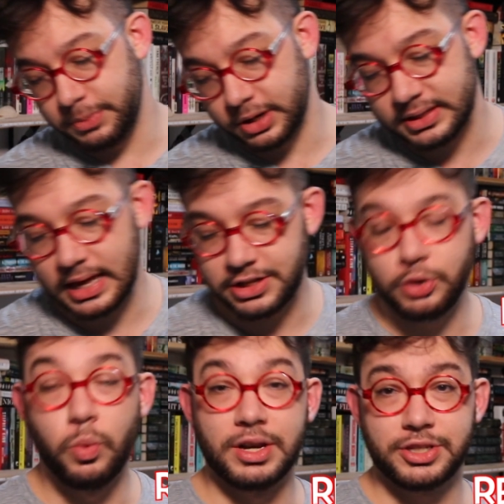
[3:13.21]
book that
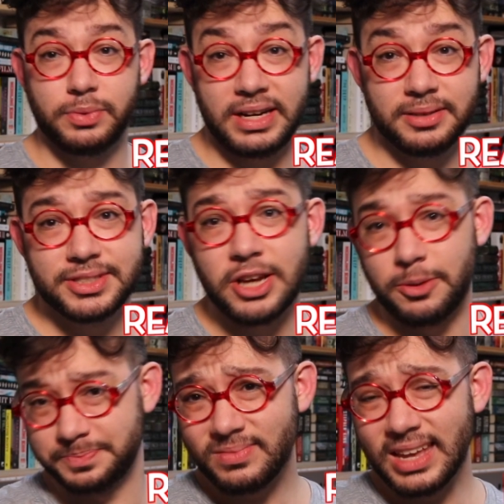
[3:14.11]
you want to read.
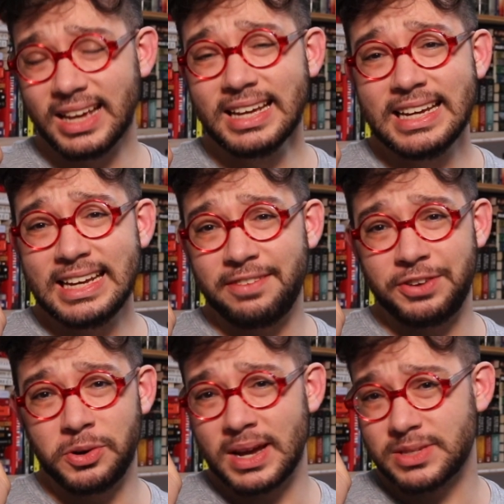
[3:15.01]
So, if
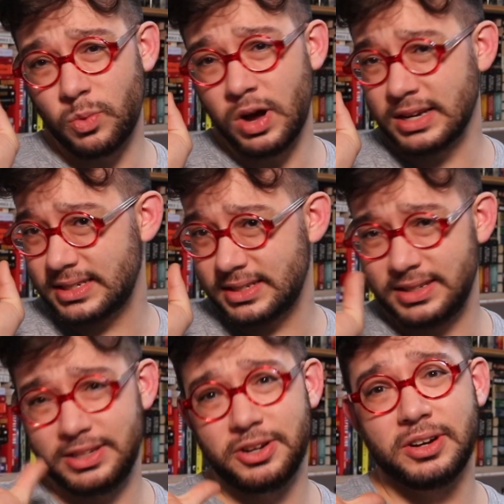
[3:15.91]
you guys want
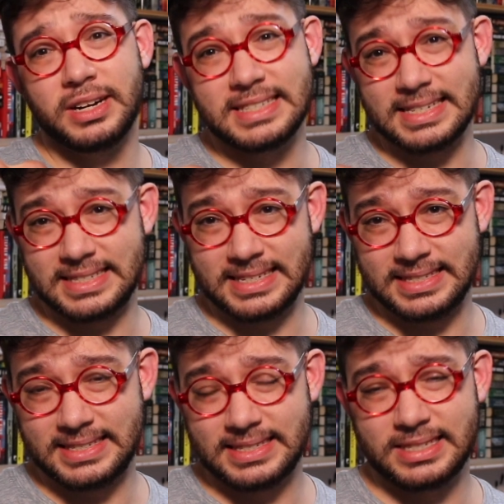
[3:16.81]
your
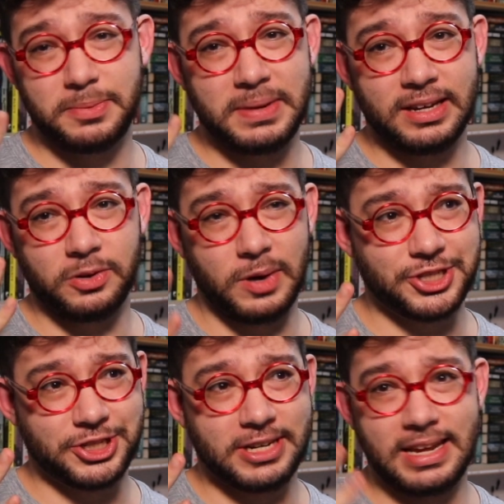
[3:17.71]
existence to be in
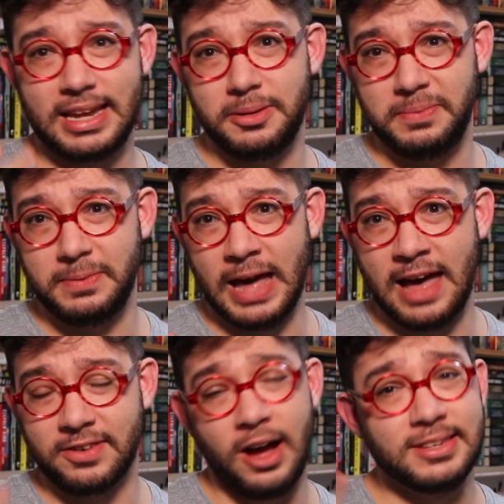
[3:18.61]
question and to
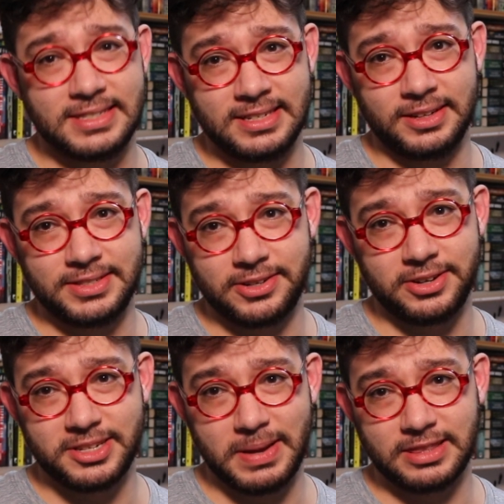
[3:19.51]
have constant
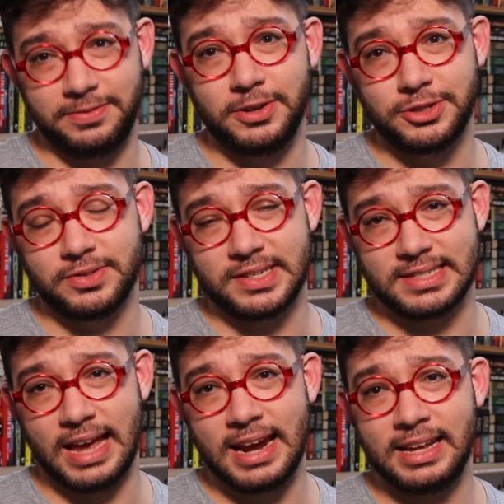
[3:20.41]
concerns about the future of
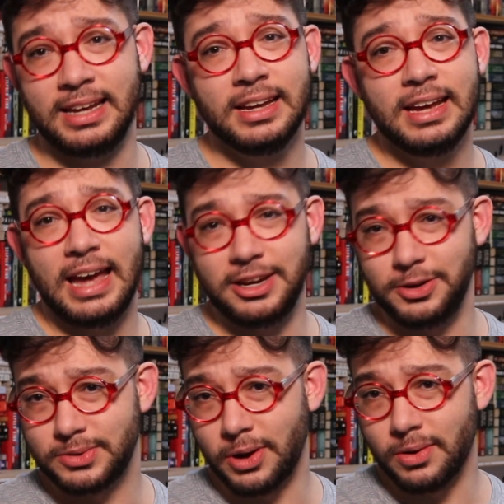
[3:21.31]
society, and
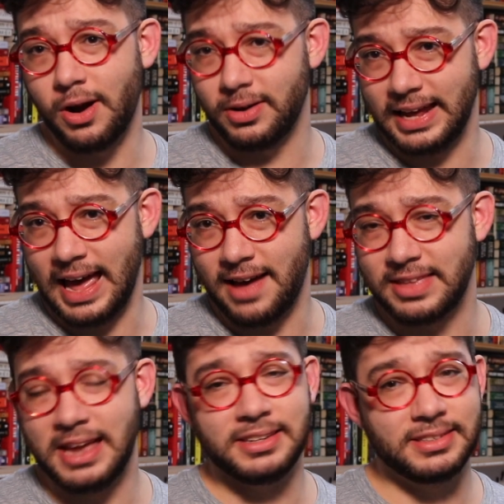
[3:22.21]
you don't already have that,